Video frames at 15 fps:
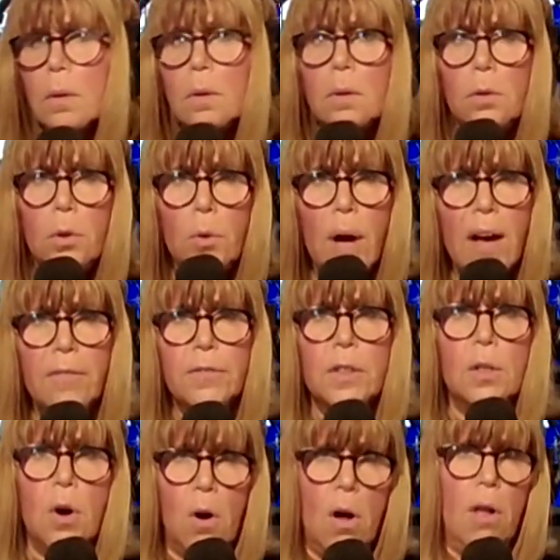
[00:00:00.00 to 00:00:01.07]
You have to
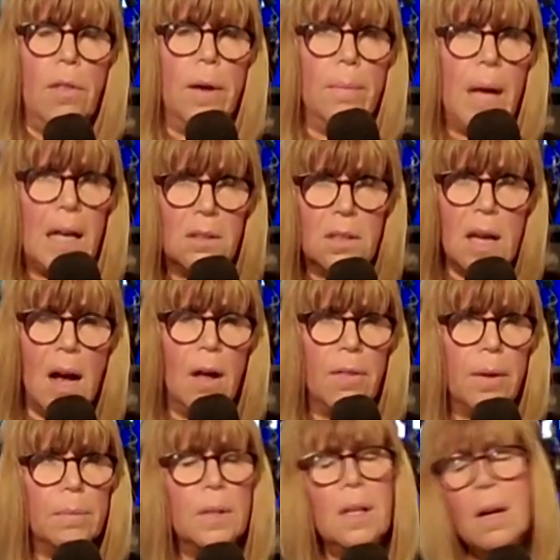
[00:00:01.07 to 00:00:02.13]
call them and tell
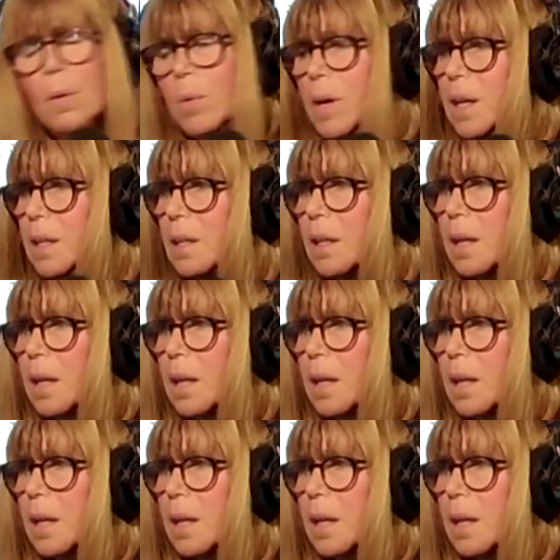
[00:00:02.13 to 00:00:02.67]
them, you know what?